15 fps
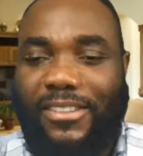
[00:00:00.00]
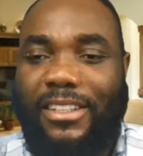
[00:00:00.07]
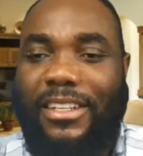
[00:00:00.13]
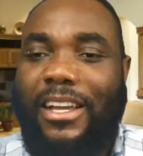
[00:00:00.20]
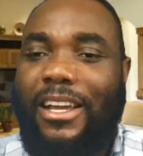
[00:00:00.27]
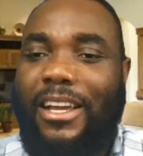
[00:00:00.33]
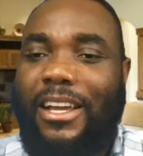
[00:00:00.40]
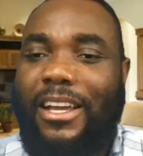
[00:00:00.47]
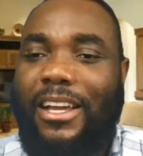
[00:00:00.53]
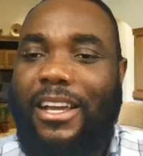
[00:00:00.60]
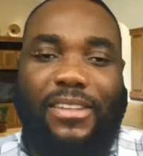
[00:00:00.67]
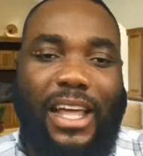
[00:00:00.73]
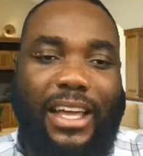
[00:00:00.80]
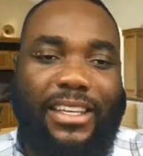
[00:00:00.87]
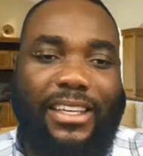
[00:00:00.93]
Please
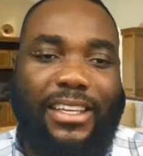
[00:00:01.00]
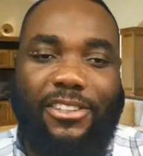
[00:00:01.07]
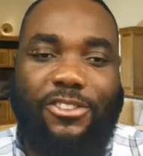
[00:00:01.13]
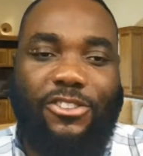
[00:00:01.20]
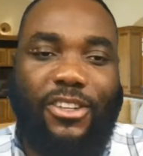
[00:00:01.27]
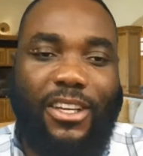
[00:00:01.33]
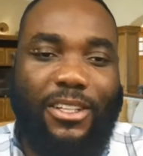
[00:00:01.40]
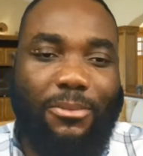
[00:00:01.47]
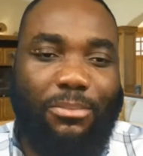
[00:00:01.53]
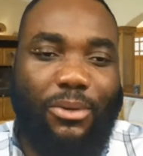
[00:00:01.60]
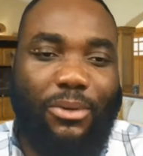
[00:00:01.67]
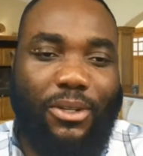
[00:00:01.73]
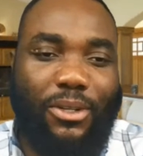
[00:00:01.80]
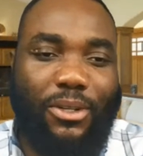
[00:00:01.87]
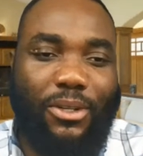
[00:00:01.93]
like and share the
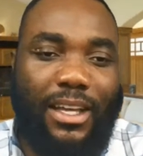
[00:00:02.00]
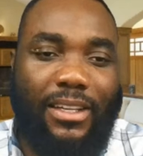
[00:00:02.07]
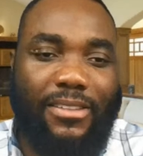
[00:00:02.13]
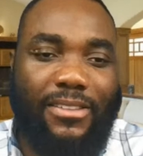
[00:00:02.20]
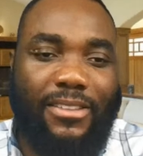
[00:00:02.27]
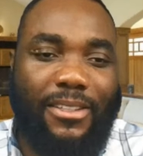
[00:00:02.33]
broadcast.